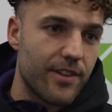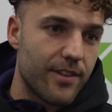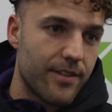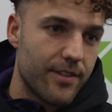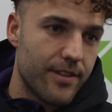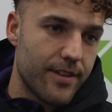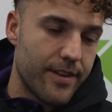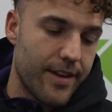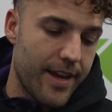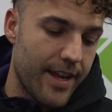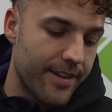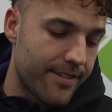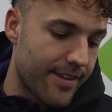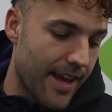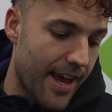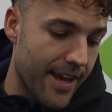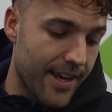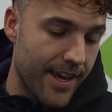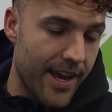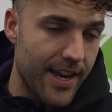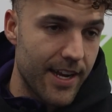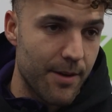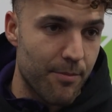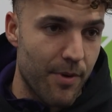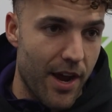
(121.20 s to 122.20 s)
and take
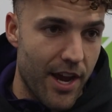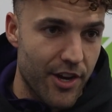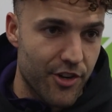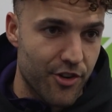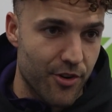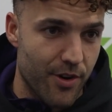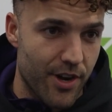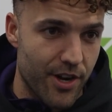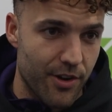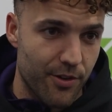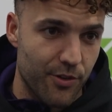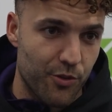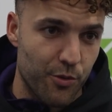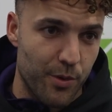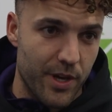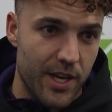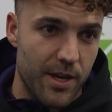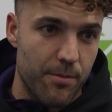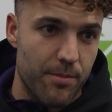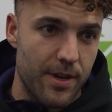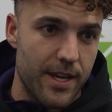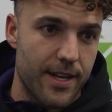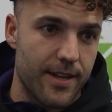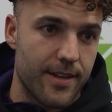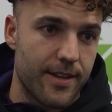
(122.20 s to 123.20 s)
Andy Brayshaw under his wing
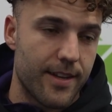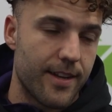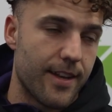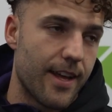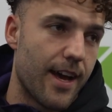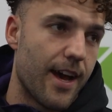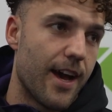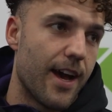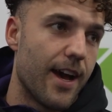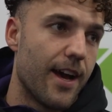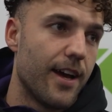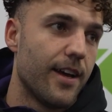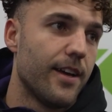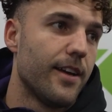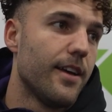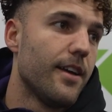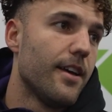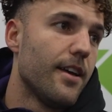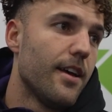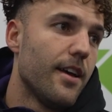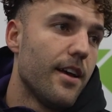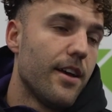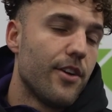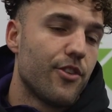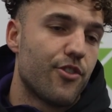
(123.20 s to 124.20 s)
a bit,
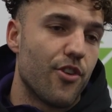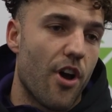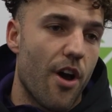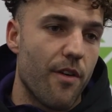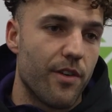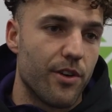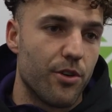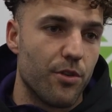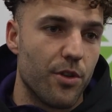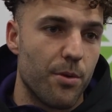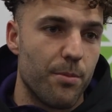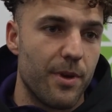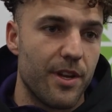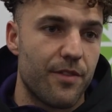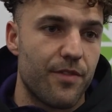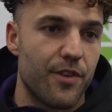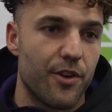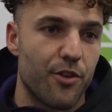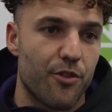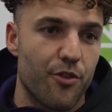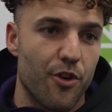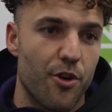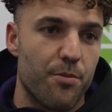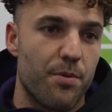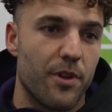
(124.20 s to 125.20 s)
and driving all the
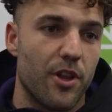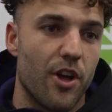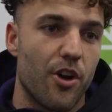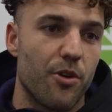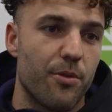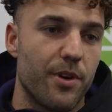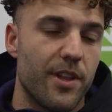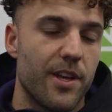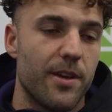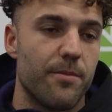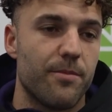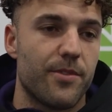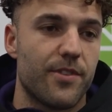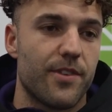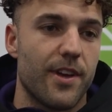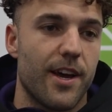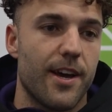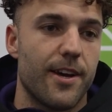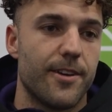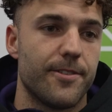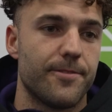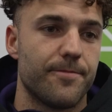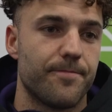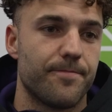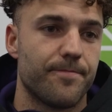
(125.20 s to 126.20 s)
midfield group along with him.
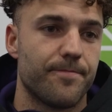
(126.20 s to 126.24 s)
So.